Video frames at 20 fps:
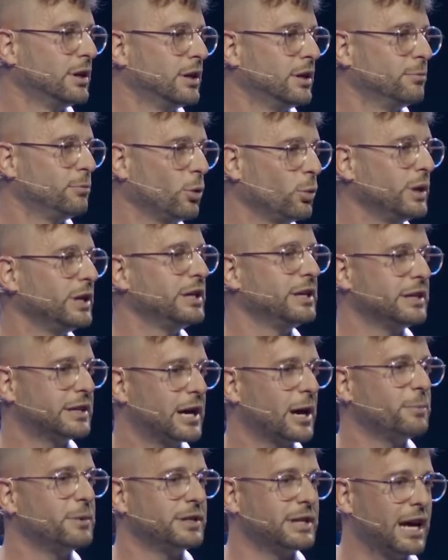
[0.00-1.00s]
but we need to
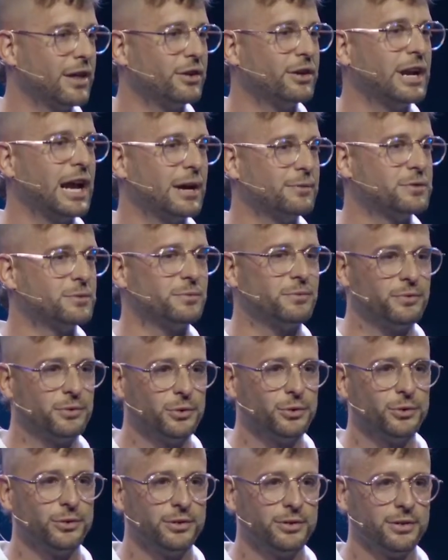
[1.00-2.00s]
come together and have some
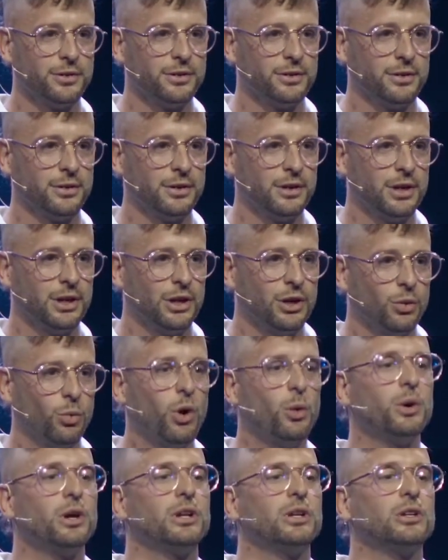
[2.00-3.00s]
food.
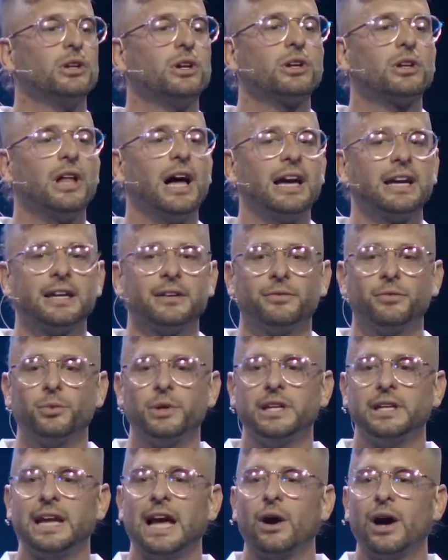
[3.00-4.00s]
What would it look like if
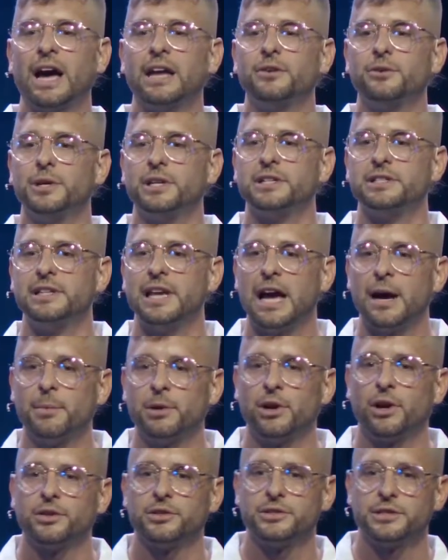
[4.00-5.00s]
we now had to
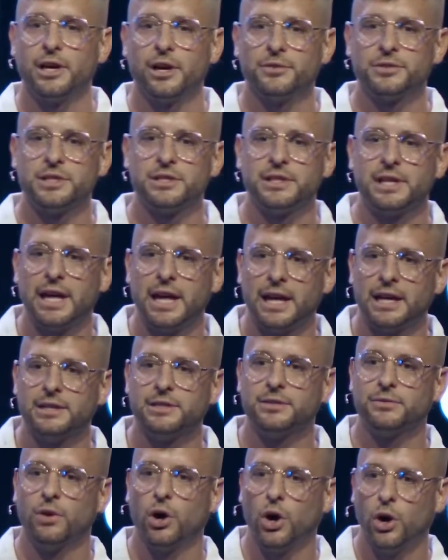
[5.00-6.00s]
examine ourselves as the
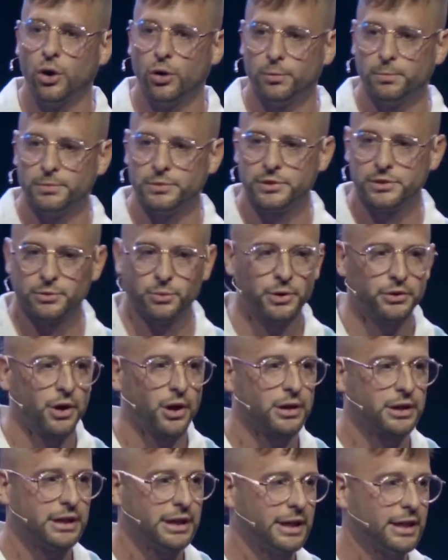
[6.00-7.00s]
heads of homes with
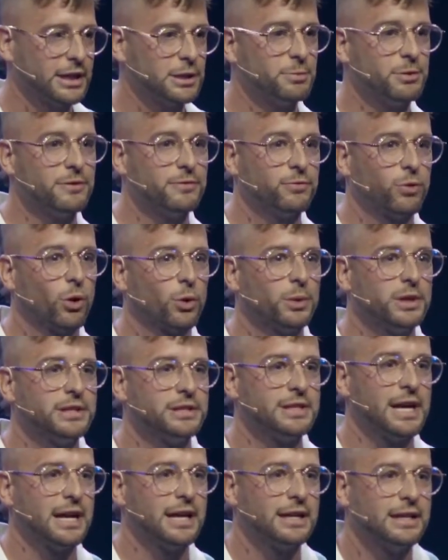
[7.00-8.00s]
our kids before we
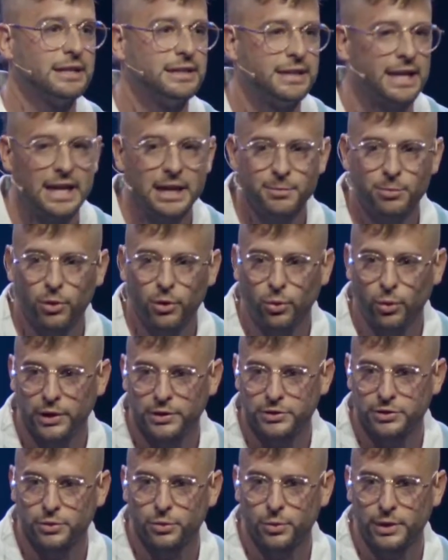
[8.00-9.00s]
sat at a table
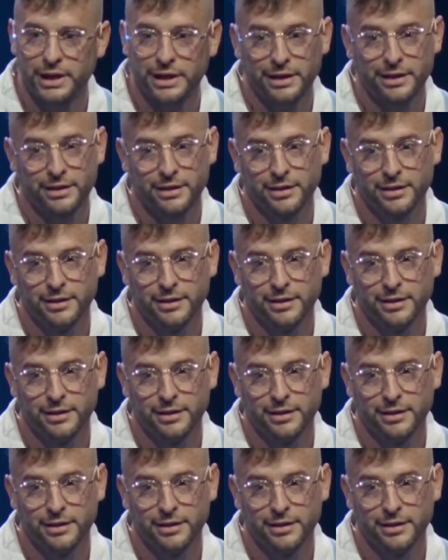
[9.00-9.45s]
once a week?